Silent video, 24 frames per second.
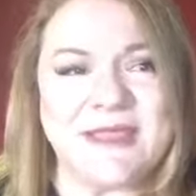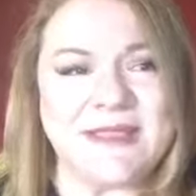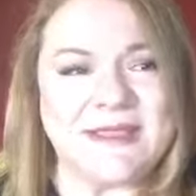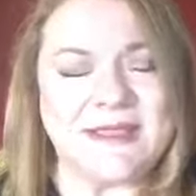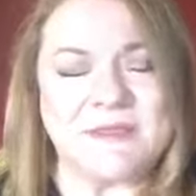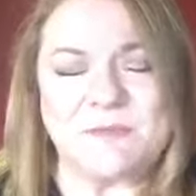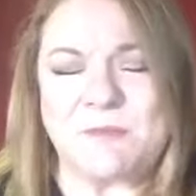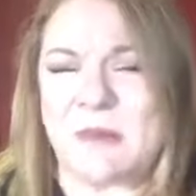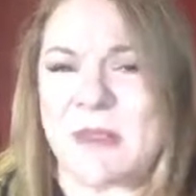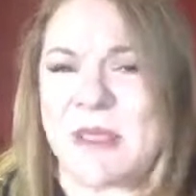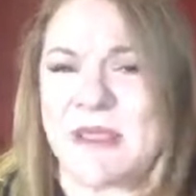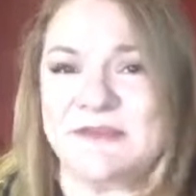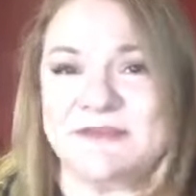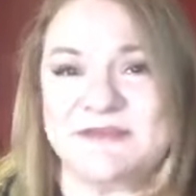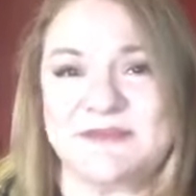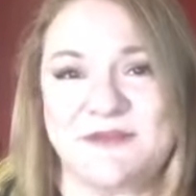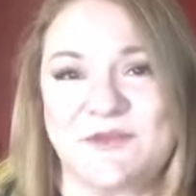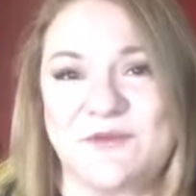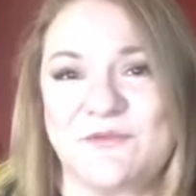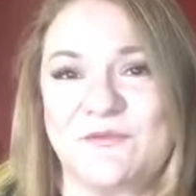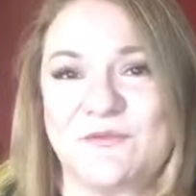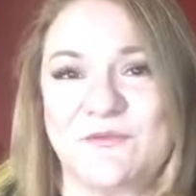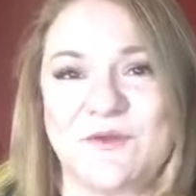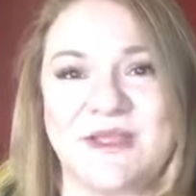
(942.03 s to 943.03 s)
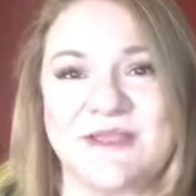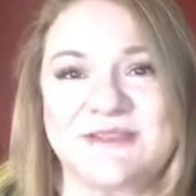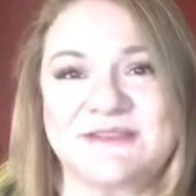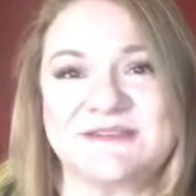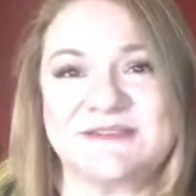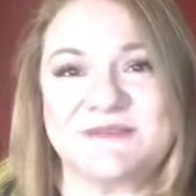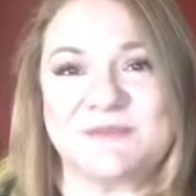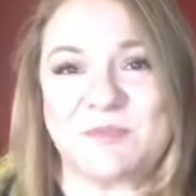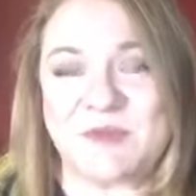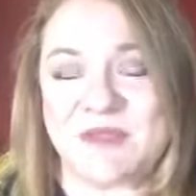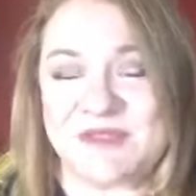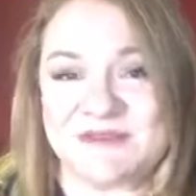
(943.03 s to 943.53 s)
Get plenty of
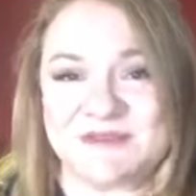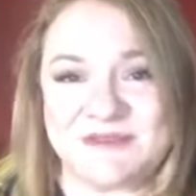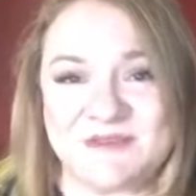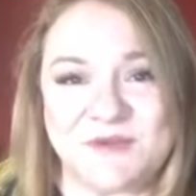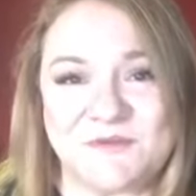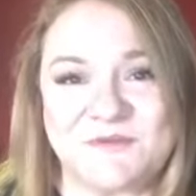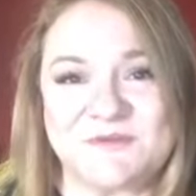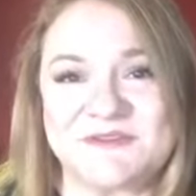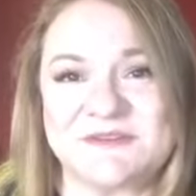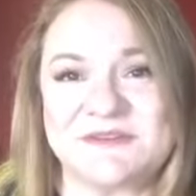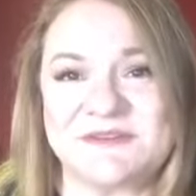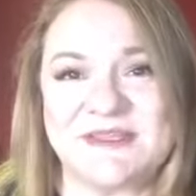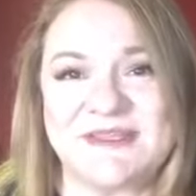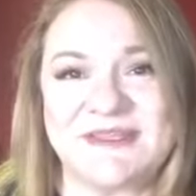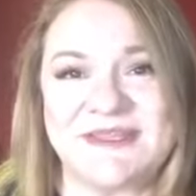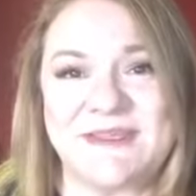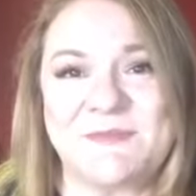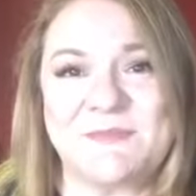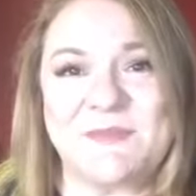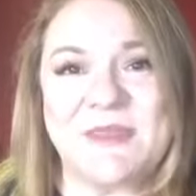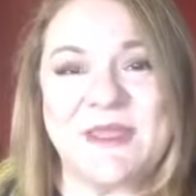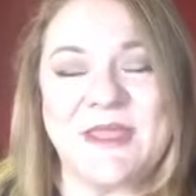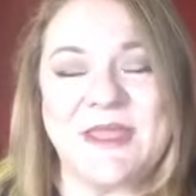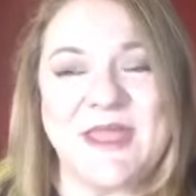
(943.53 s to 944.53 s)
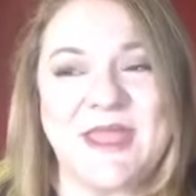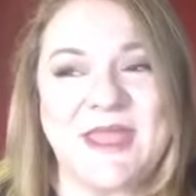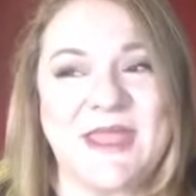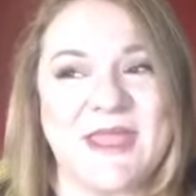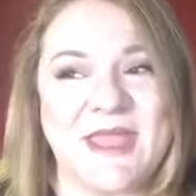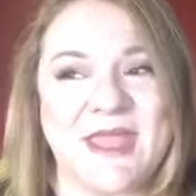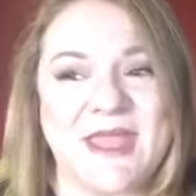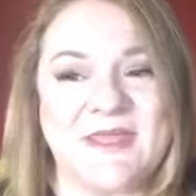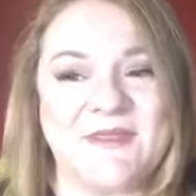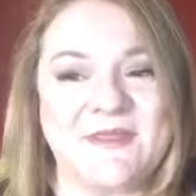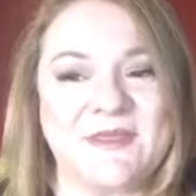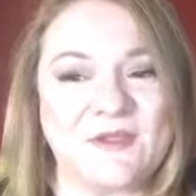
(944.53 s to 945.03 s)
rest, plenty of sleep,
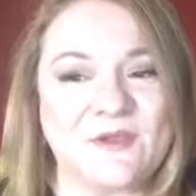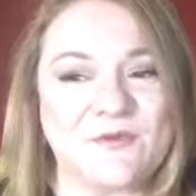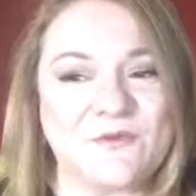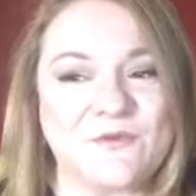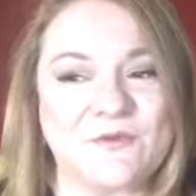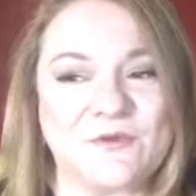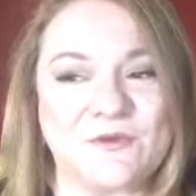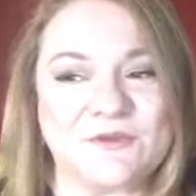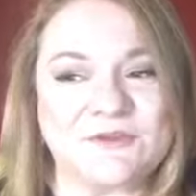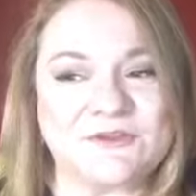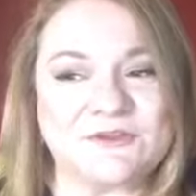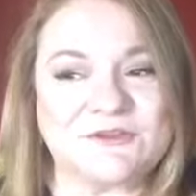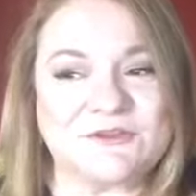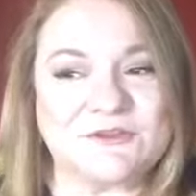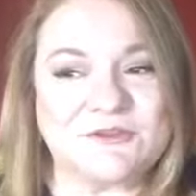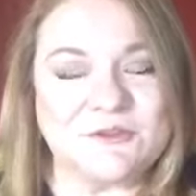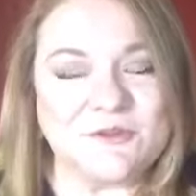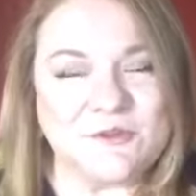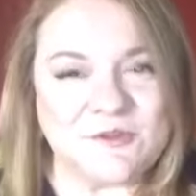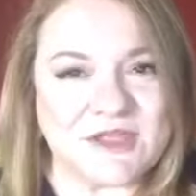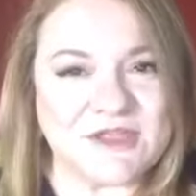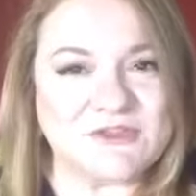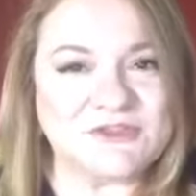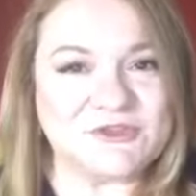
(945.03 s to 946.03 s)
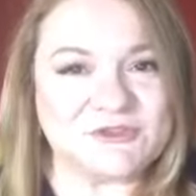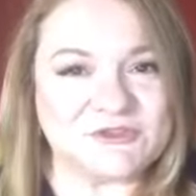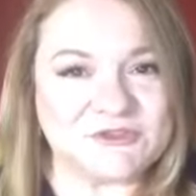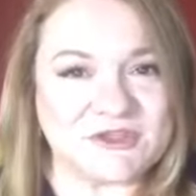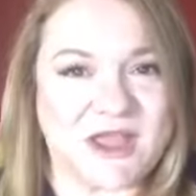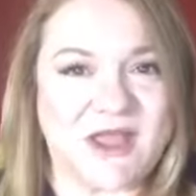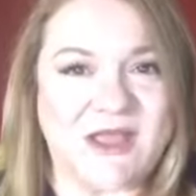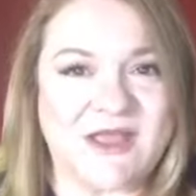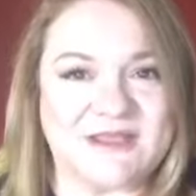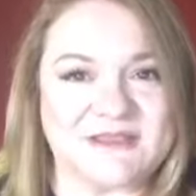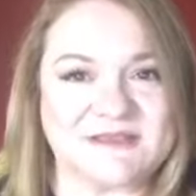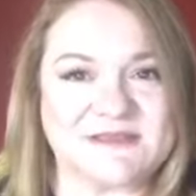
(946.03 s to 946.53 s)
and then of course look at your
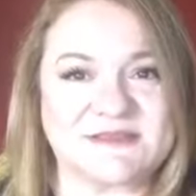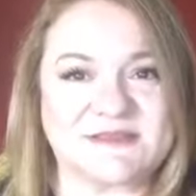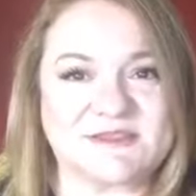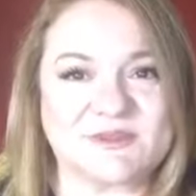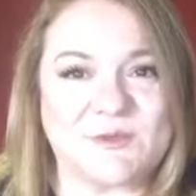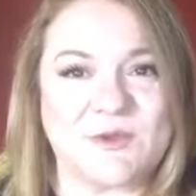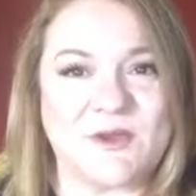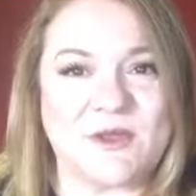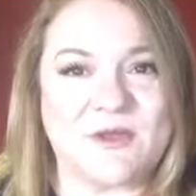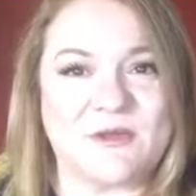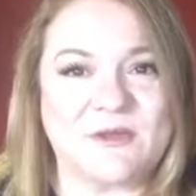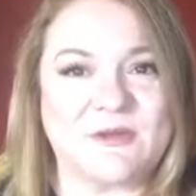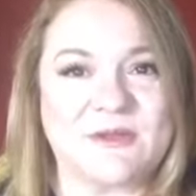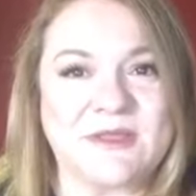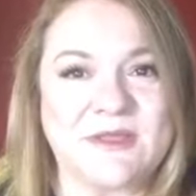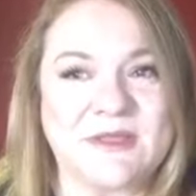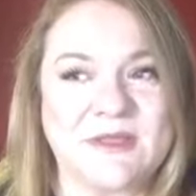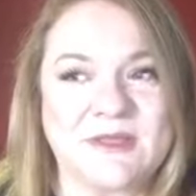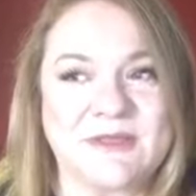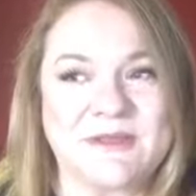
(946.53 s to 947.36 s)
diet as well.